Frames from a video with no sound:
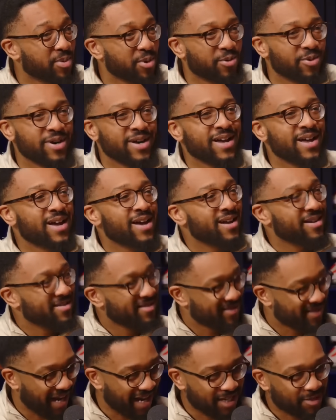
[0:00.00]
bill.
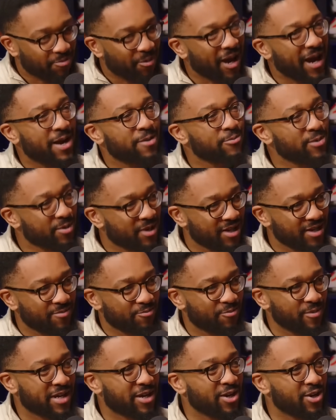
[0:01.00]
That's why we can
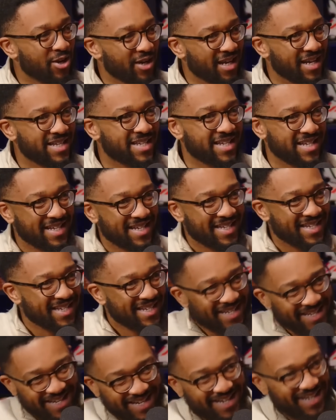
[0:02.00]
look
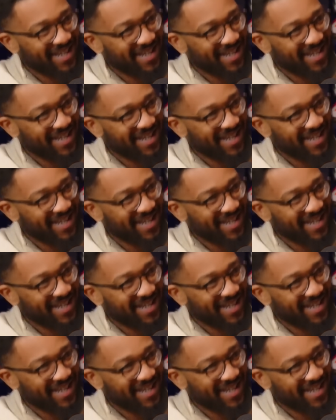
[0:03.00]
into it.